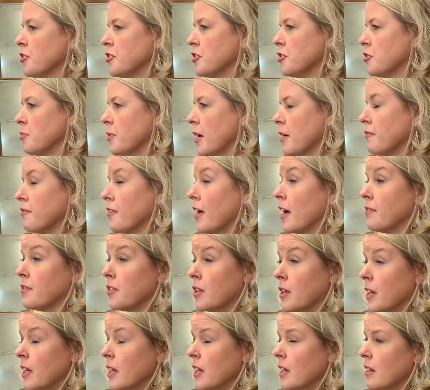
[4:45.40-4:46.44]
to about
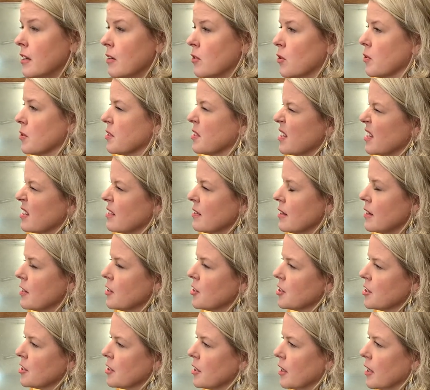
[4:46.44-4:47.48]
5:30 or
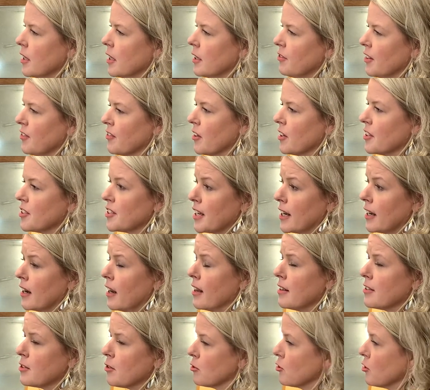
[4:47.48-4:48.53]
6-ish. If I've got
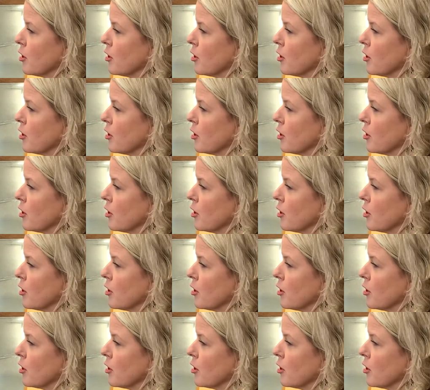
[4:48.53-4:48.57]
deadlines, I'll